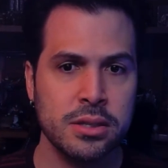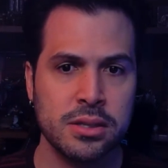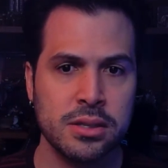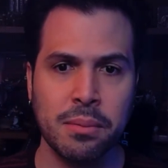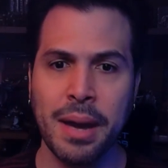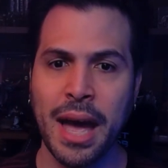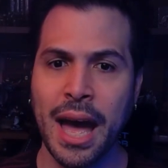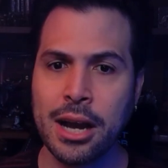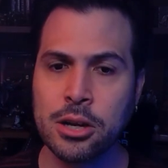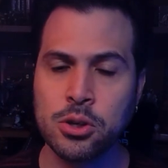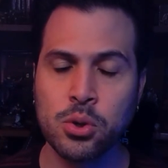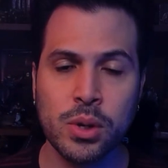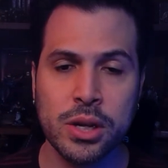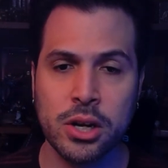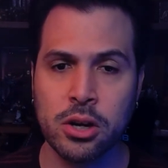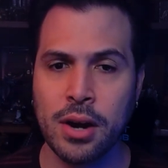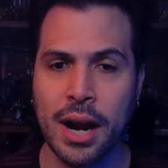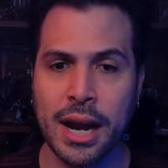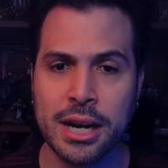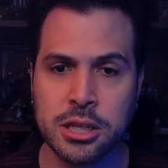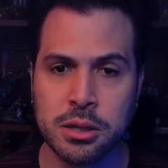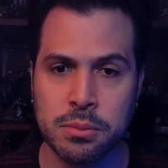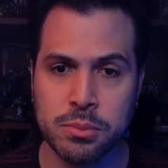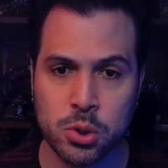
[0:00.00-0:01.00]
actual
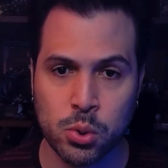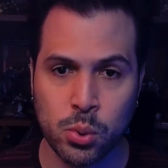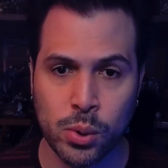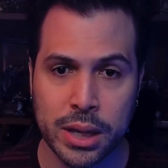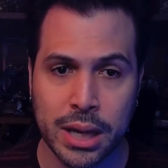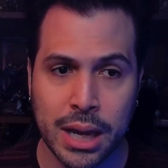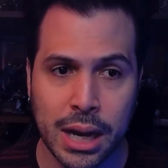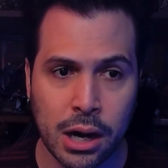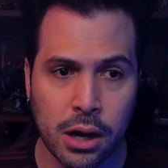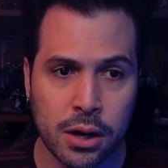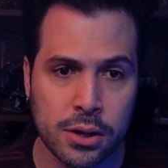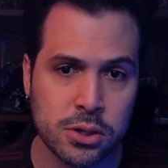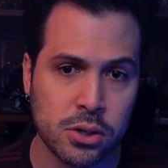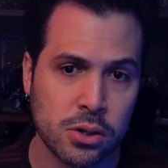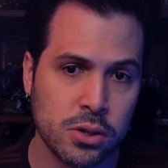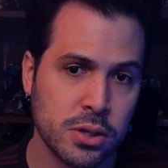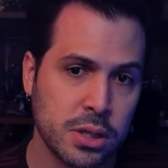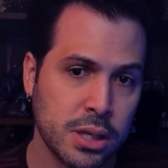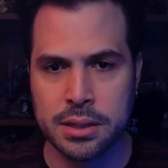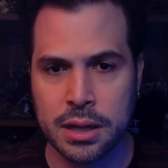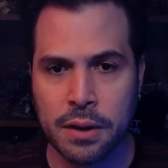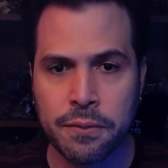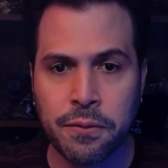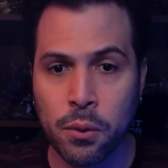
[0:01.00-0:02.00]
interaction between characters
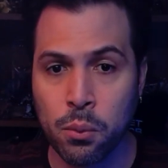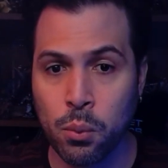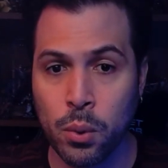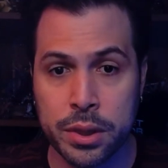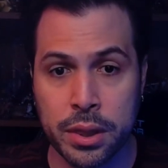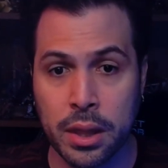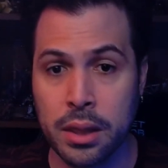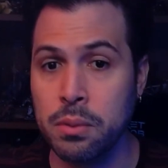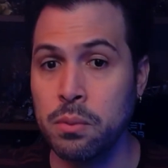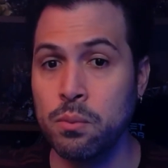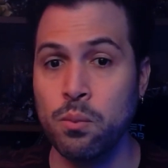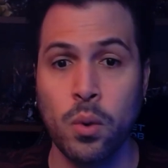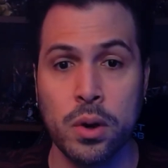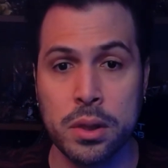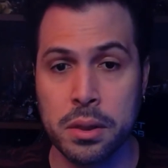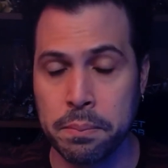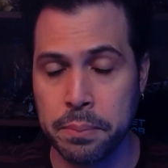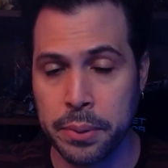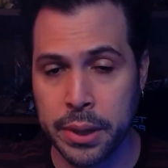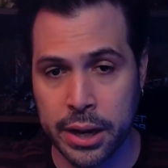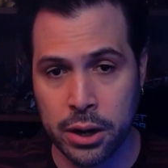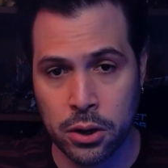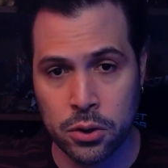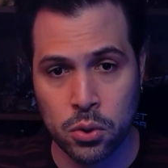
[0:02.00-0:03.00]
and different than what the
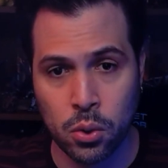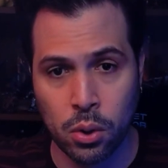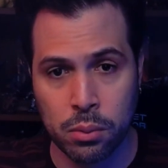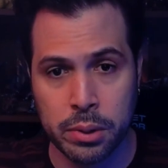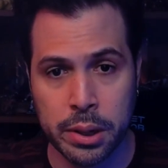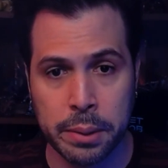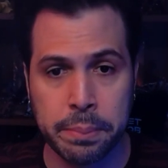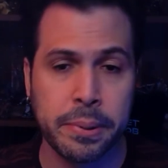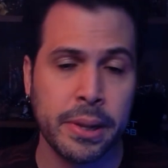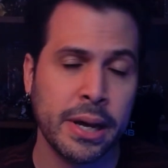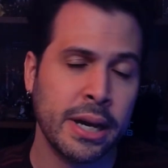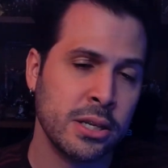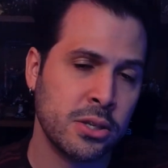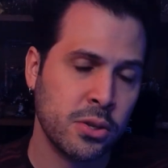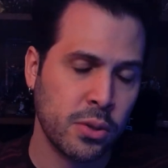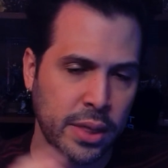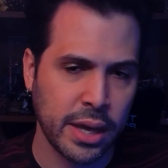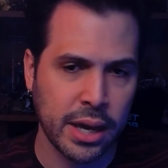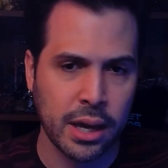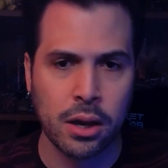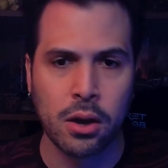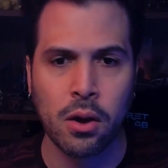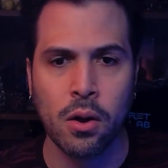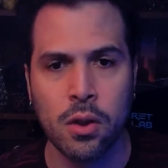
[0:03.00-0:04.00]
player normally plays, so they
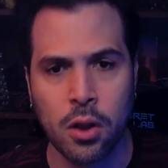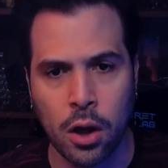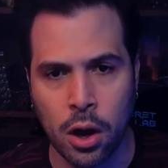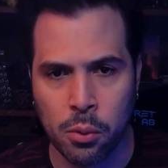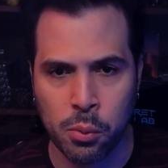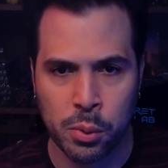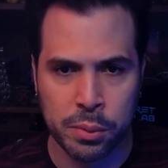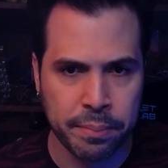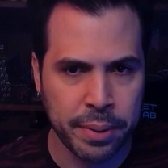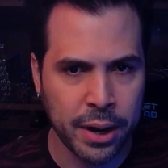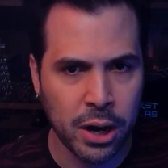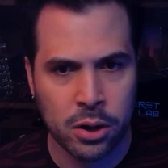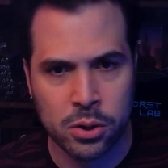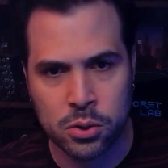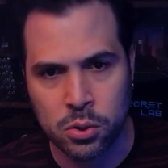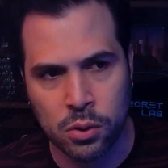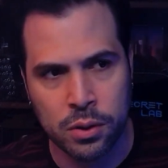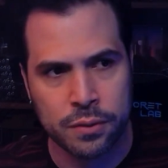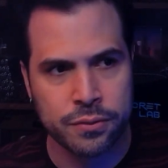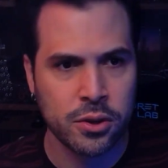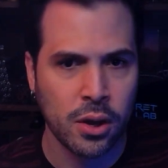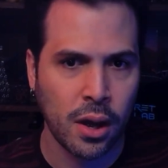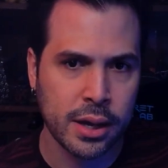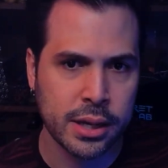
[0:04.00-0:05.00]
can go along with
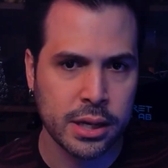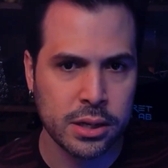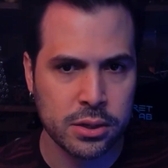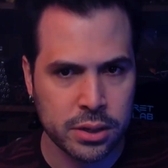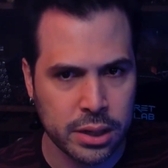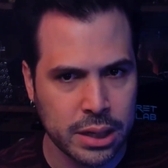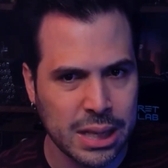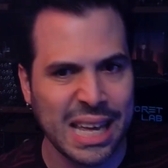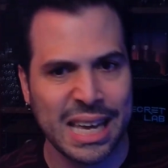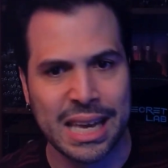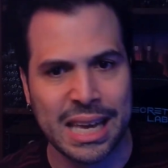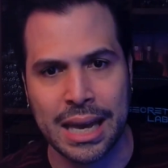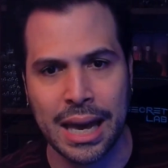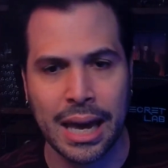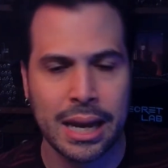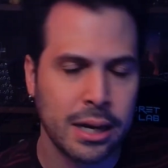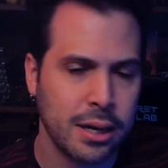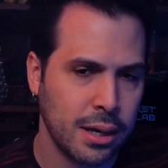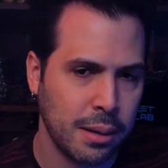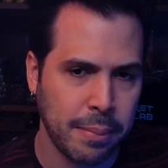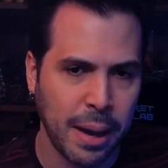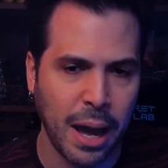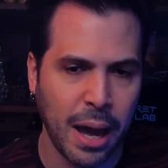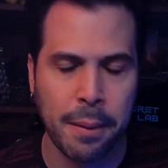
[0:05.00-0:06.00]
Barendorf talking to
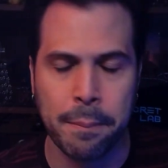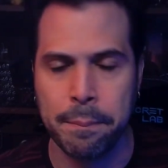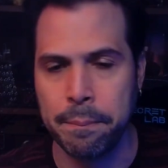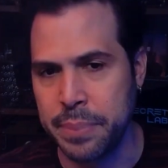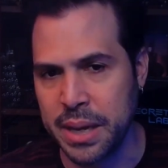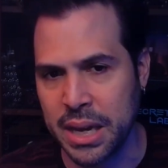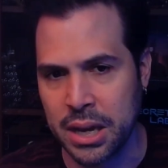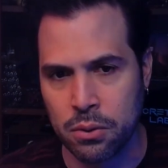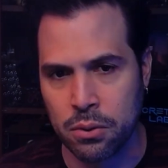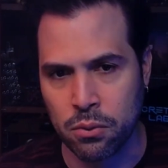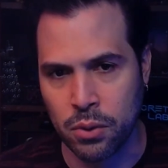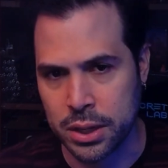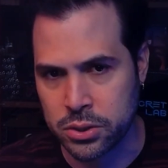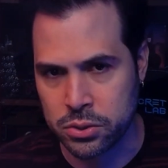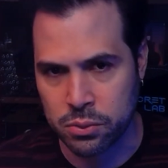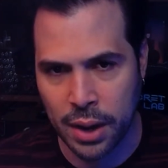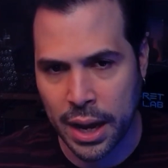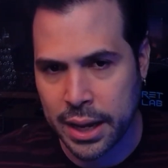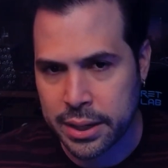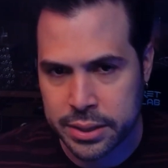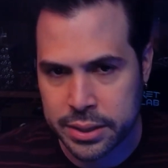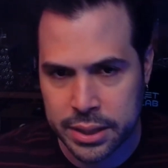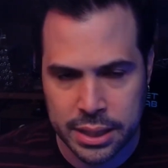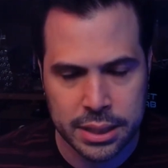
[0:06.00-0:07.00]
Klingeddon about being
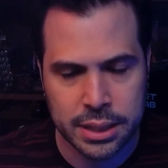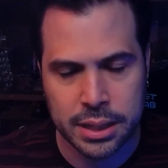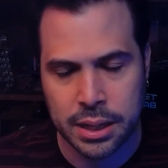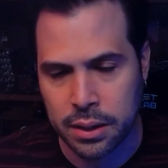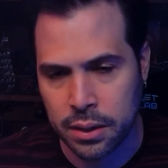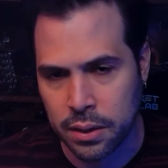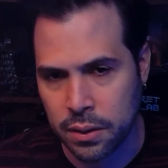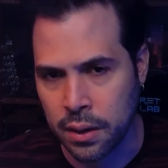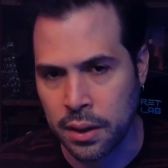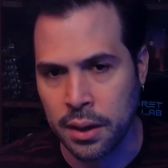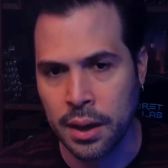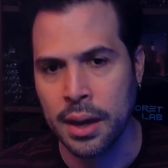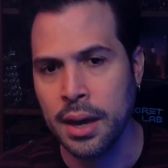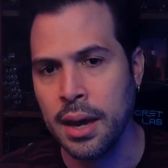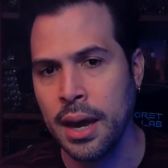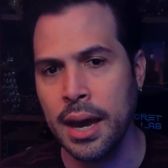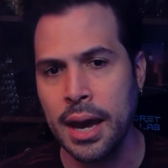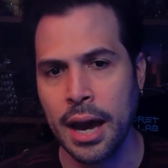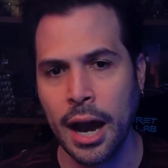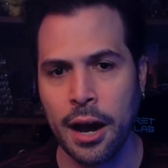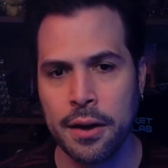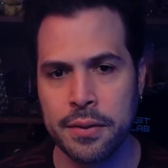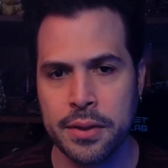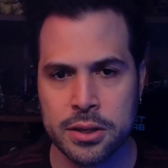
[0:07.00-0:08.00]
resurrected and
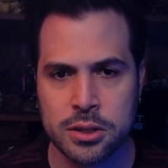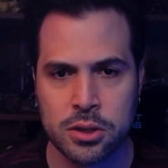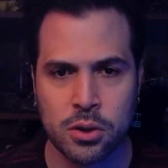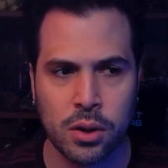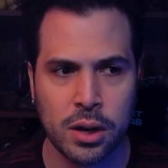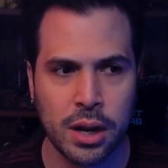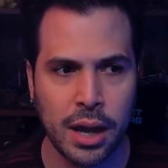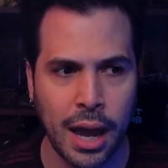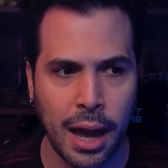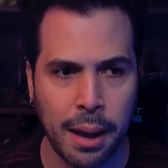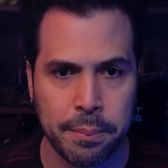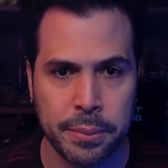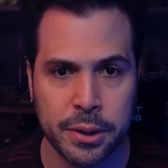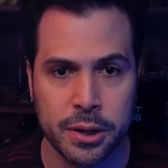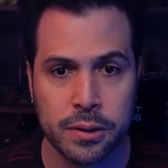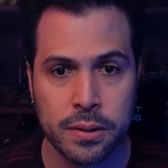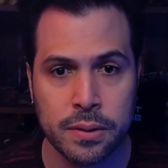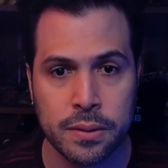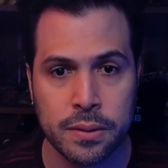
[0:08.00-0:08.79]
how that's going to happen.